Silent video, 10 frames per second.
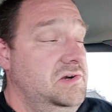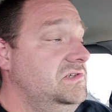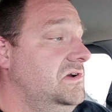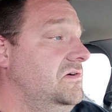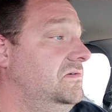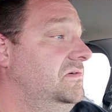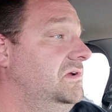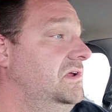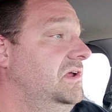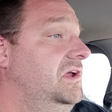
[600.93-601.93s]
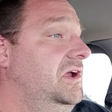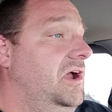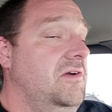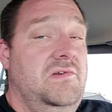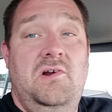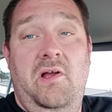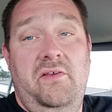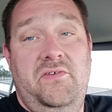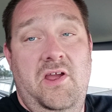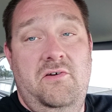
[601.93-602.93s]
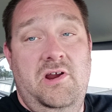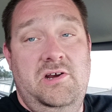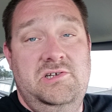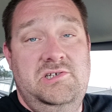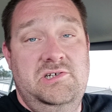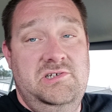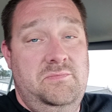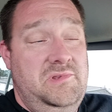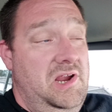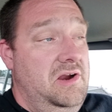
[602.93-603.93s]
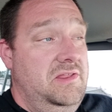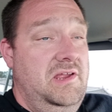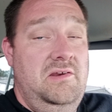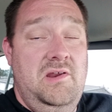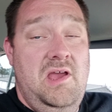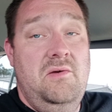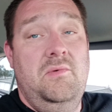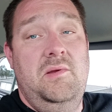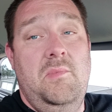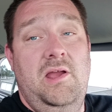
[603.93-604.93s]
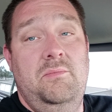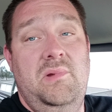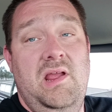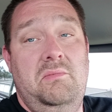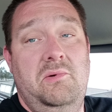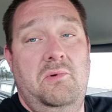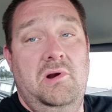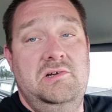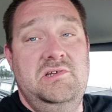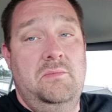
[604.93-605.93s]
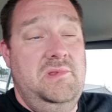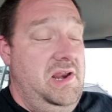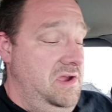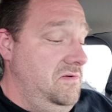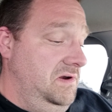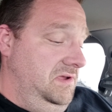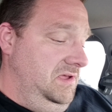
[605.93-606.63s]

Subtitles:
So if your call sign registers up there, then we might be to work something out.